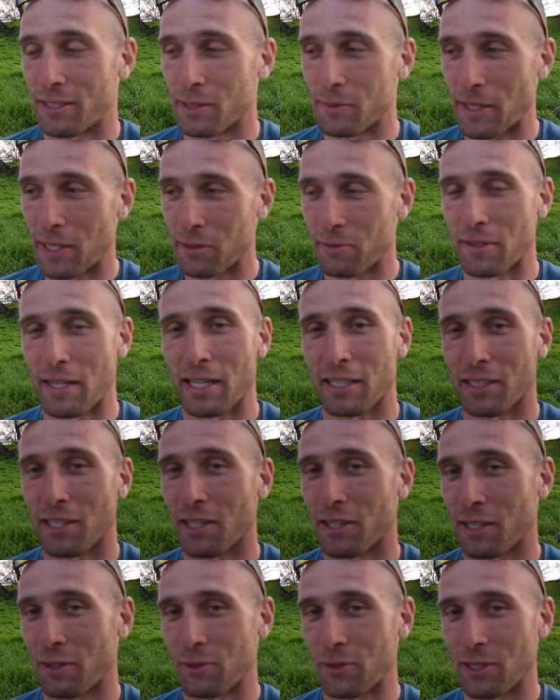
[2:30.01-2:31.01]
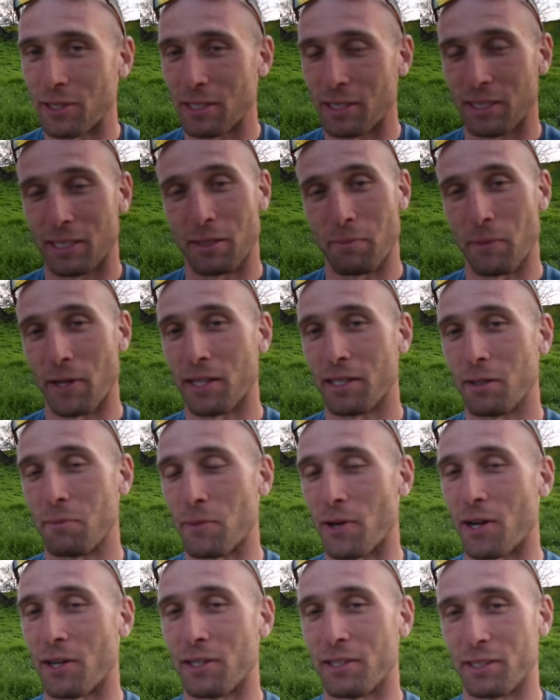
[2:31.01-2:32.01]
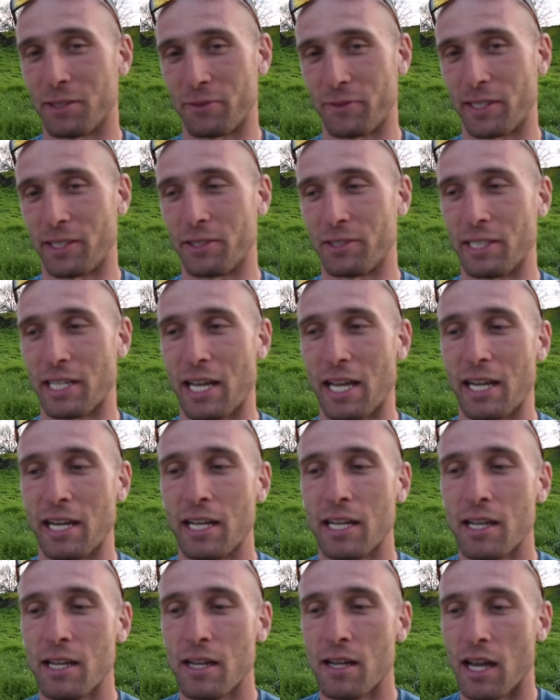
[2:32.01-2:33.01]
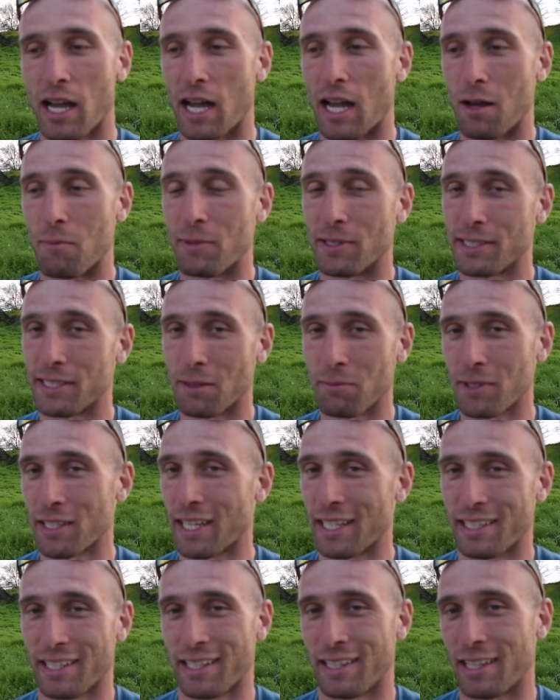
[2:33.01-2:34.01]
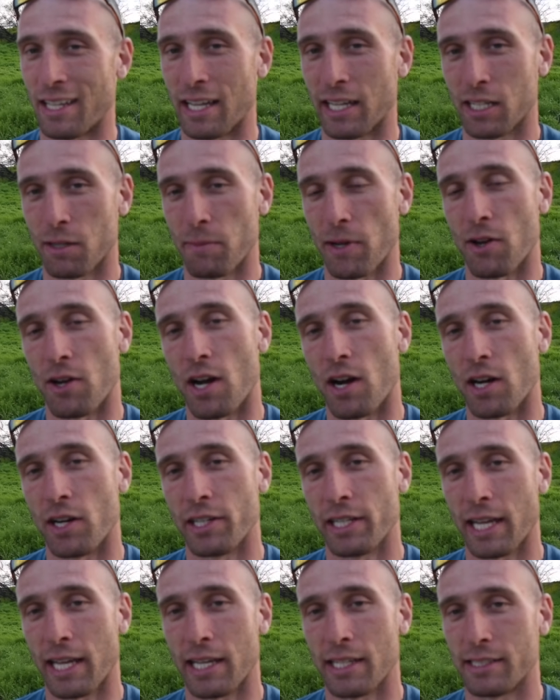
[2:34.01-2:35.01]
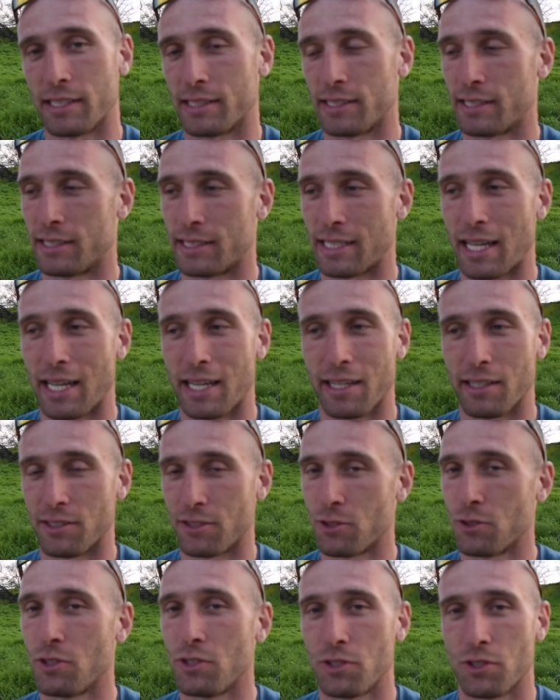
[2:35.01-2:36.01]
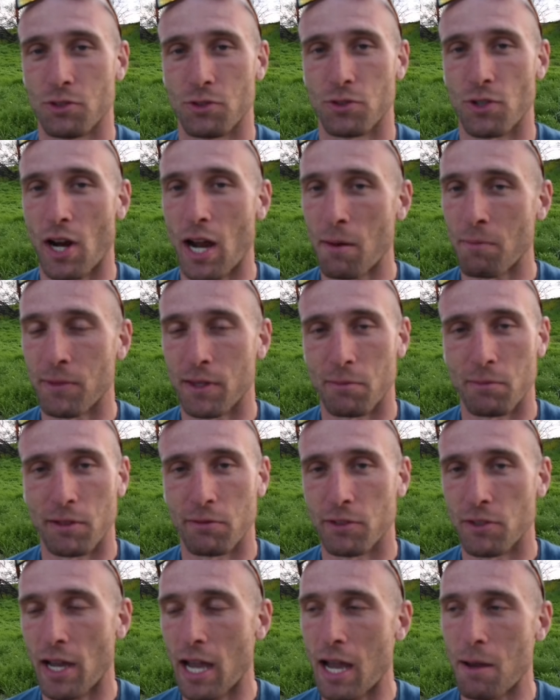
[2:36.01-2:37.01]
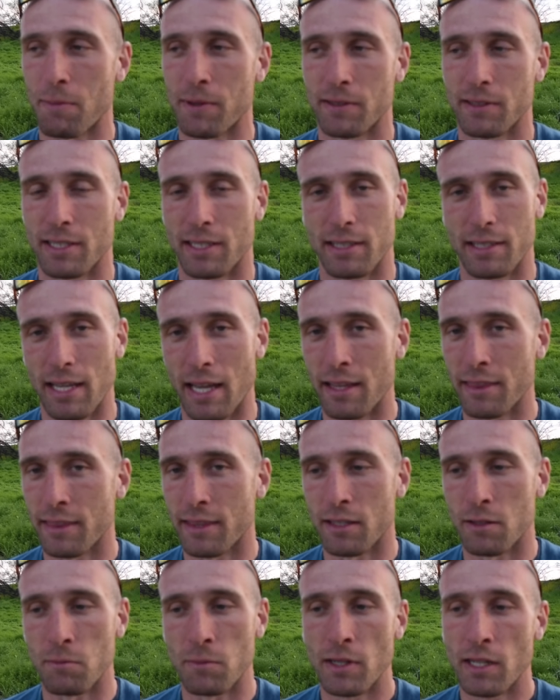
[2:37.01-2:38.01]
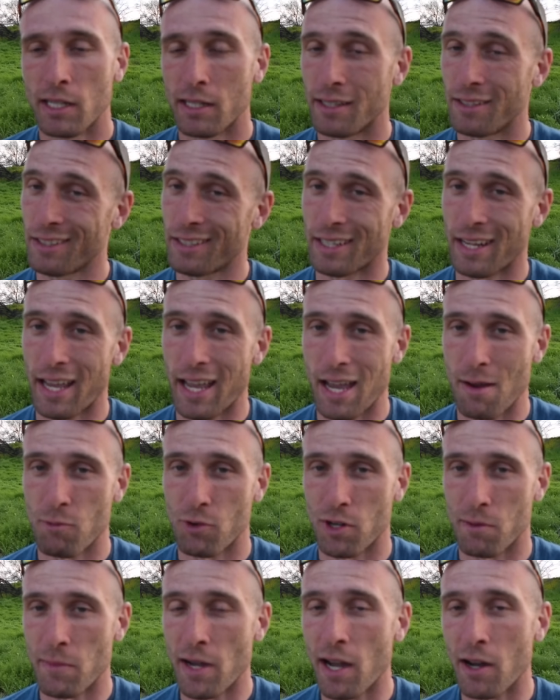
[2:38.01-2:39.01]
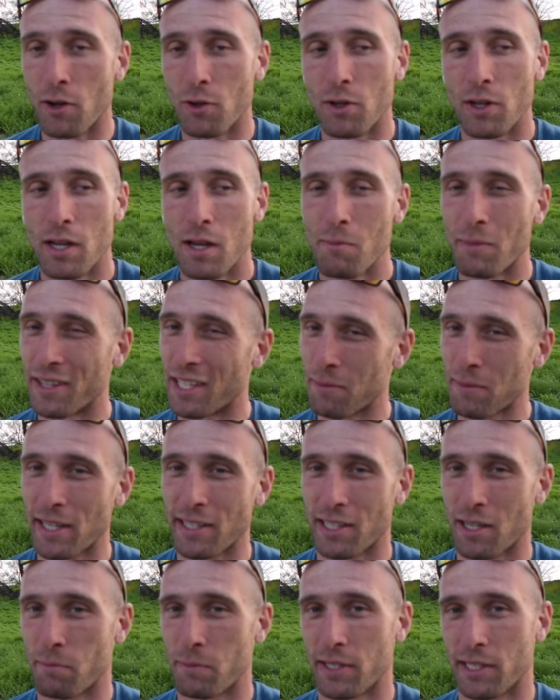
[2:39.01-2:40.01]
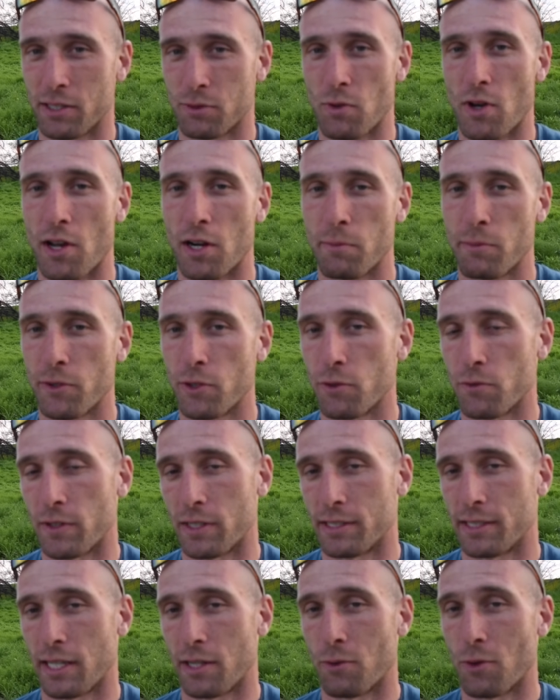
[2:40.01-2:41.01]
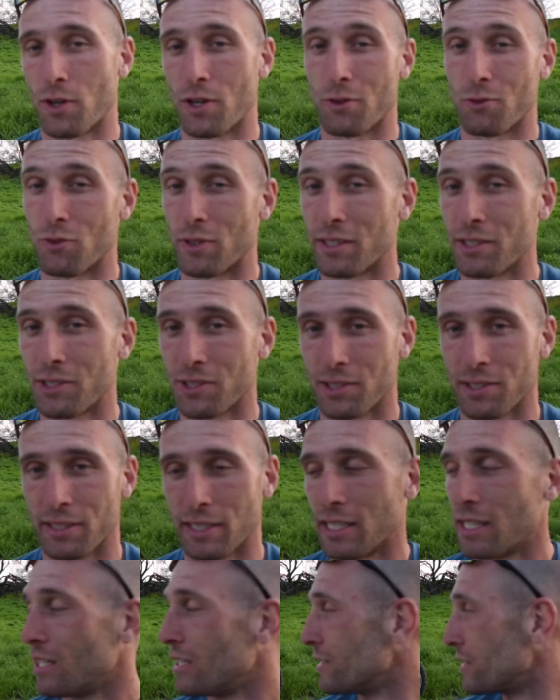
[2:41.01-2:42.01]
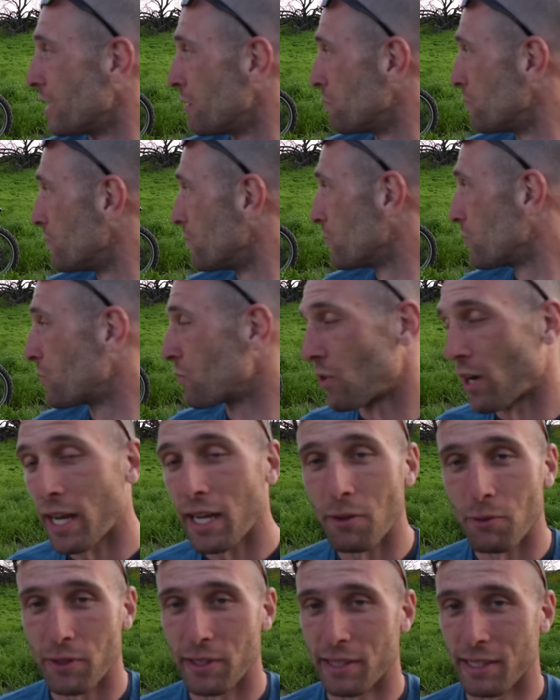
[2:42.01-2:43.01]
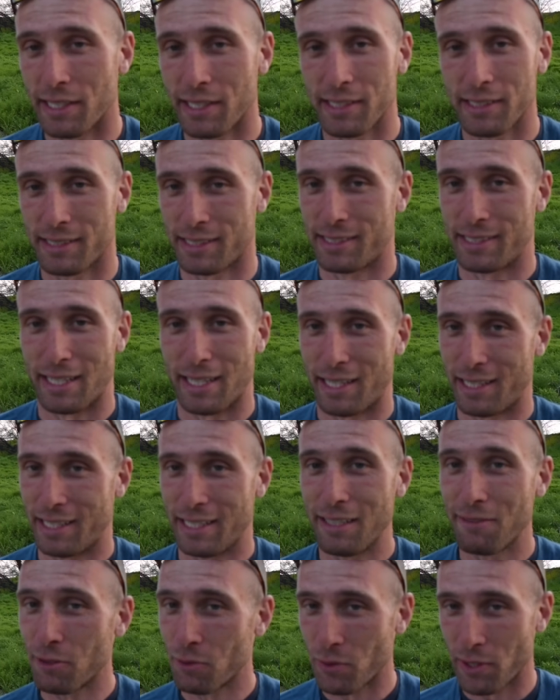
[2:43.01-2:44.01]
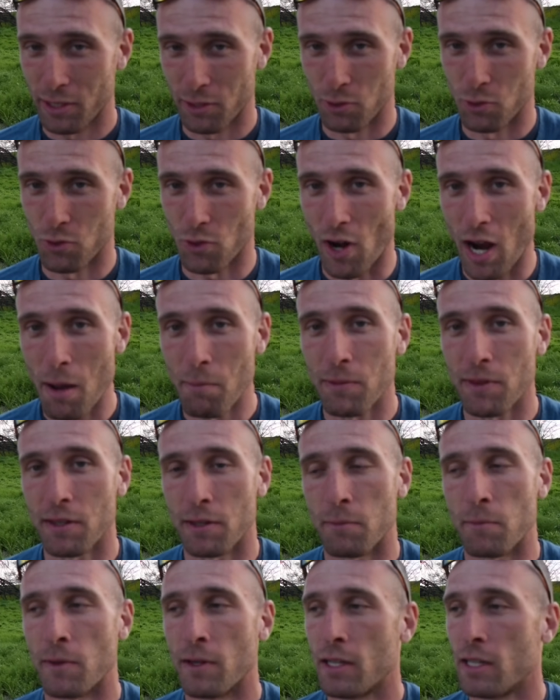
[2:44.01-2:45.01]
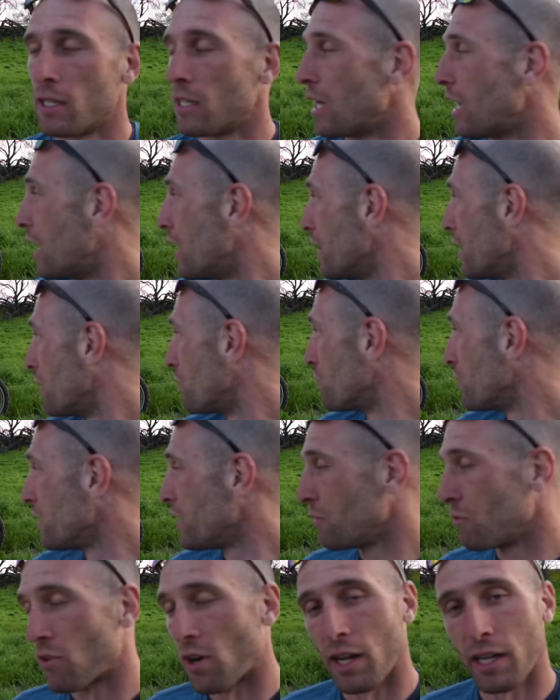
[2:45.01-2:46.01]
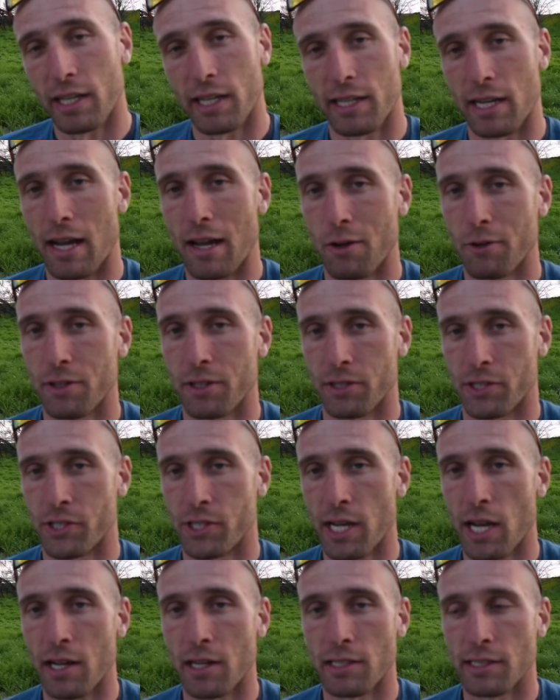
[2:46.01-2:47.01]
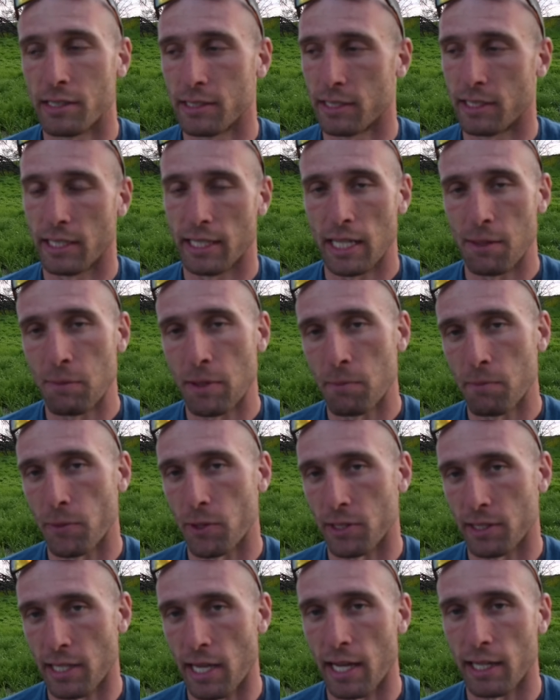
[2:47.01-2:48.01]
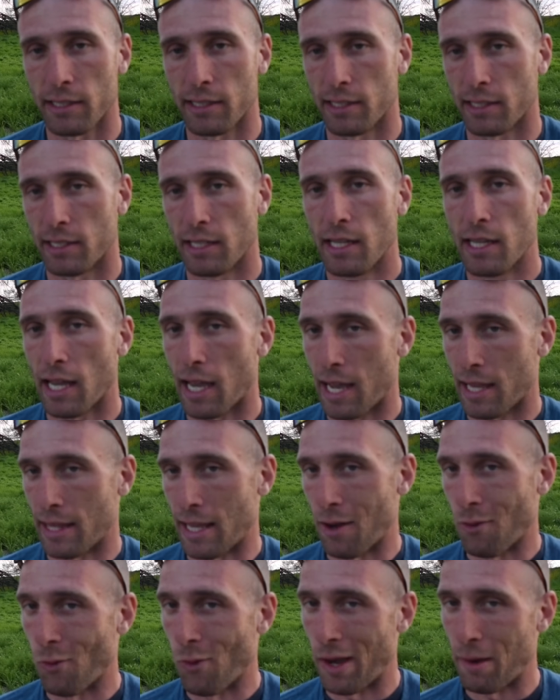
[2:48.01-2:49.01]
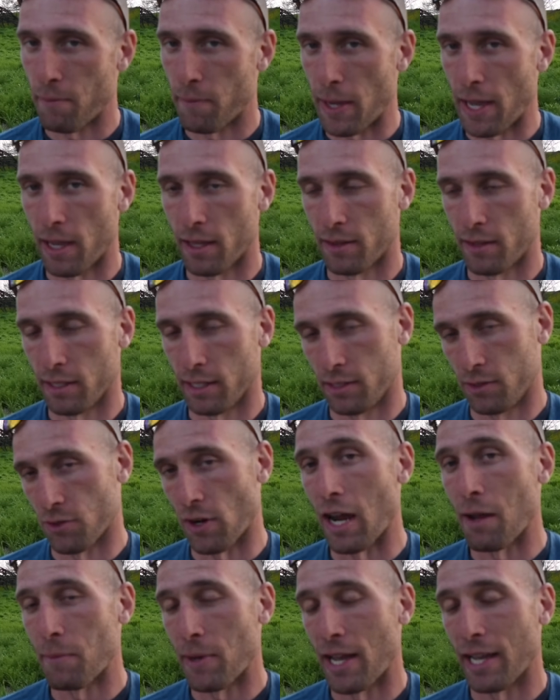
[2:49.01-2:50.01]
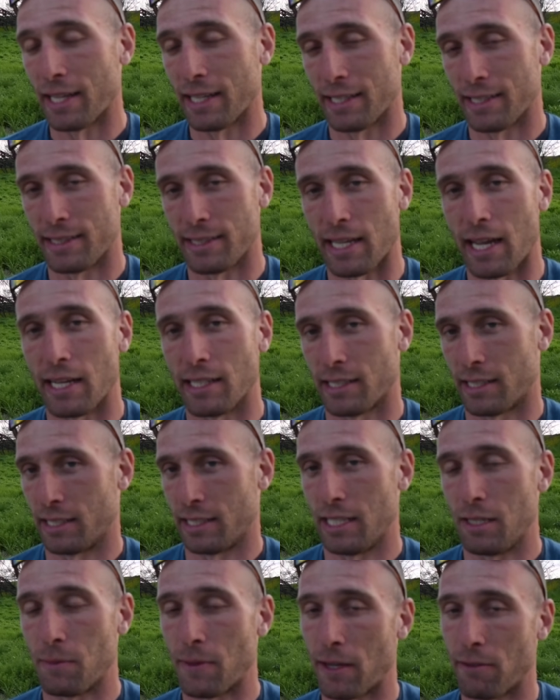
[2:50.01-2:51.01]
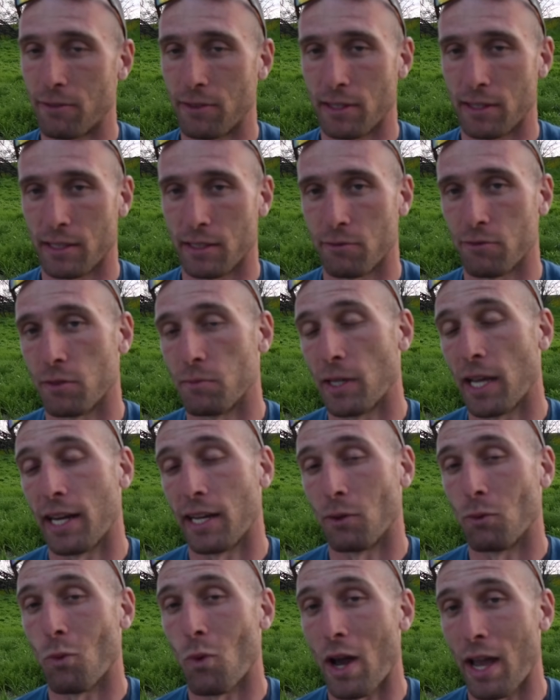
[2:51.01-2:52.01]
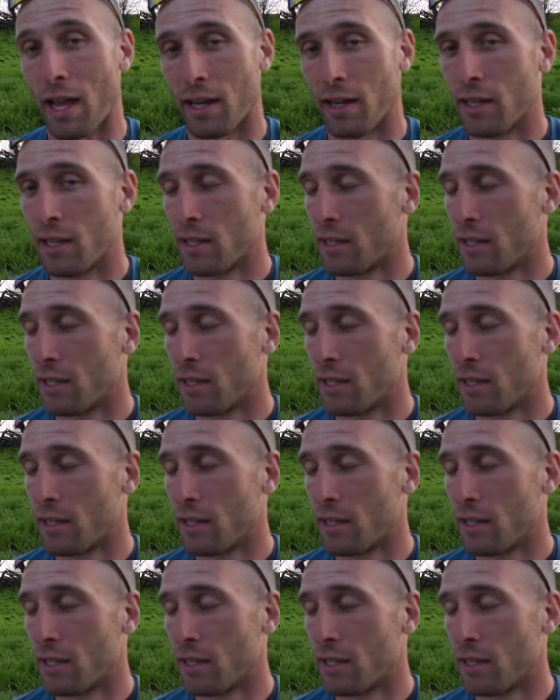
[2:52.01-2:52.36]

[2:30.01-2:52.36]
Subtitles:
As a matter of fact, not that we're into the opinion part of this video yet, but something I didn't like about hard cases is that as soon as you drop them, if you happen to dent them, you can hammer them out, but they might not be as waterproof as they were originally. Something great with these is that even when you drop them, that really rugged outer shell is gonna keep them protected, and that wet bag, the dry bag inside, is gonna keep everything from getting wet.